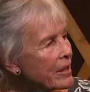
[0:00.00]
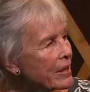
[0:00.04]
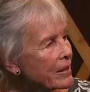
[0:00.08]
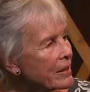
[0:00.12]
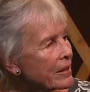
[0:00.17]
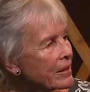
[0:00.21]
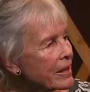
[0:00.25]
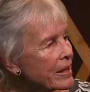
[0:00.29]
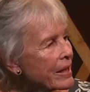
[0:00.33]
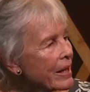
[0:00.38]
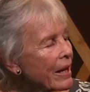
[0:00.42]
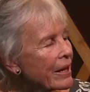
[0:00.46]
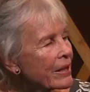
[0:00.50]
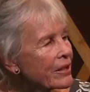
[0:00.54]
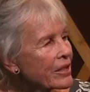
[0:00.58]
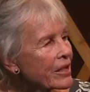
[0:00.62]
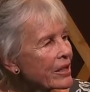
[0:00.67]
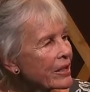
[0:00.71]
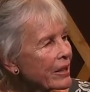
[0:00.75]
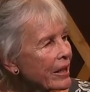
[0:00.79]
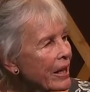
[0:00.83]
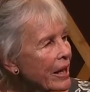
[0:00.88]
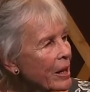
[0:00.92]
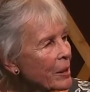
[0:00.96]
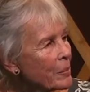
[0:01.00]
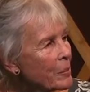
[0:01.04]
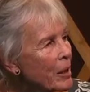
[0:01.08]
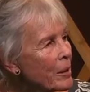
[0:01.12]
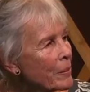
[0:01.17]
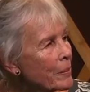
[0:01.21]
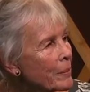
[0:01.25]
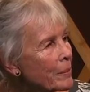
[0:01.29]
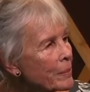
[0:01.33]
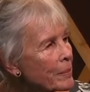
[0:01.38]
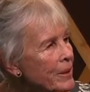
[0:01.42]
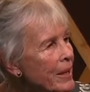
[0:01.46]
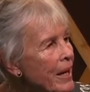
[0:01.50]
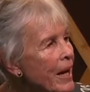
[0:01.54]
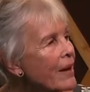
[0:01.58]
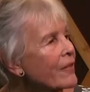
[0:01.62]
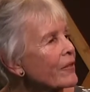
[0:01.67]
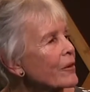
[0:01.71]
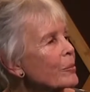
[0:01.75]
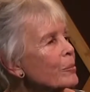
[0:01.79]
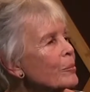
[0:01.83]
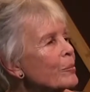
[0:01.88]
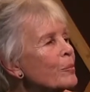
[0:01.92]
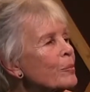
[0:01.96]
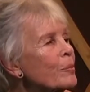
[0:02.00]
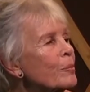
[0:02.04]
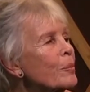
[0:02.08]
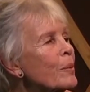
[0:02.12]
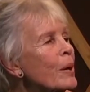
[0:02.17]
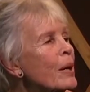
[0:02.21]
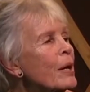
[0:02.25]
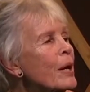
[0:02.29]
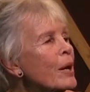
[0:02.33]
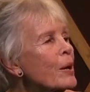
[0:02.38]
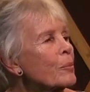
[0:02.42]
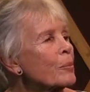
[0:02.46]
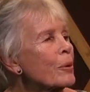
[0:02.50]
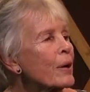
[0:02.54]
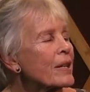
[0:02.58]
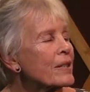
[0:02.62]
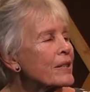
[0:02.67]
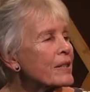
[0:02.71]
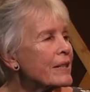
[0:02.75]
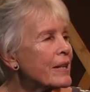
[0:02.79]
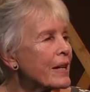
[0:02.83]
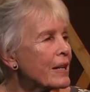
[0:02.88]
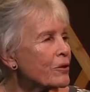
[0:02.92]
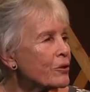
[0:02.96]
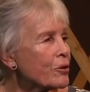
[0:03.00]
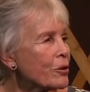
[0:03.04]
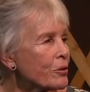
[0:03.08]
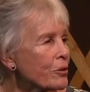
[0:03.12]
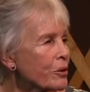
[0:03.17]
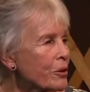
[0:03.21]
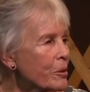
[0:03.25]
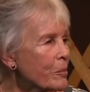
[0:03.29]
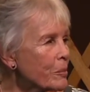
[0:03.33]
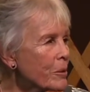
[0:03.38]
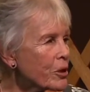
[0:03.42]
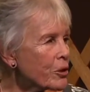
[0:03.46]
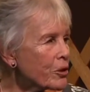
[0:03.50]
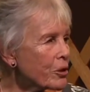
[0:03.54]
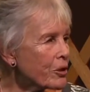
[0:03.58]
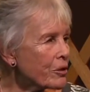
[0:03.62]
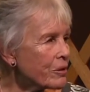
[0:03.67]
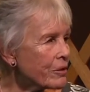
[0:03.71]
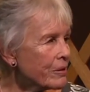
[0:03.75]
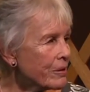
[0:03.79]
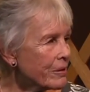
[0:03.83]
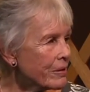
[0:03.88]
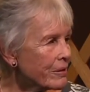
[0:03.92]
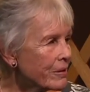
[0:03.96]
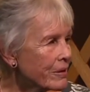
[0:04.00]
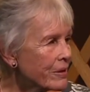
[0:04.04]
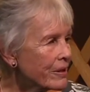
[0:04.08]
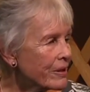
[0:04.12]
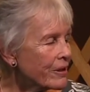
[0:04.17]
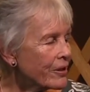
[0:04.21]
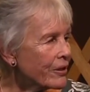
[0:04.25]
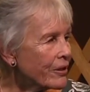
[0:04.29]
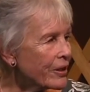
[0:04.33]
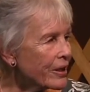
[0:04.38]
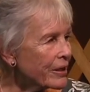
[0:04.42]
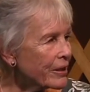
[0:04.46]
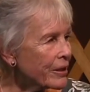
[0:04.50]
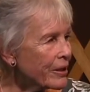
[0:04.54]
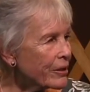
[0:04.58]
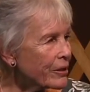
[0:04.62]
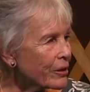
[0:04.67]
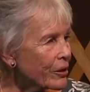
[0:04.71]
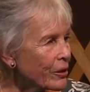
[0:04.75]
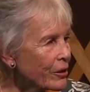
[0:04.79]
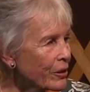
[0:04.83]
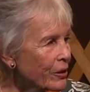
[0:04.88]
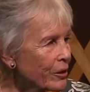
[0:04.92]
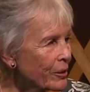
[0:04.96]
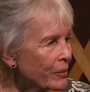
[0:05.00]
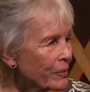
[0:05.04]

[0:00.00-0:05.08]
and the idea came up to have a presidential commission on hunger.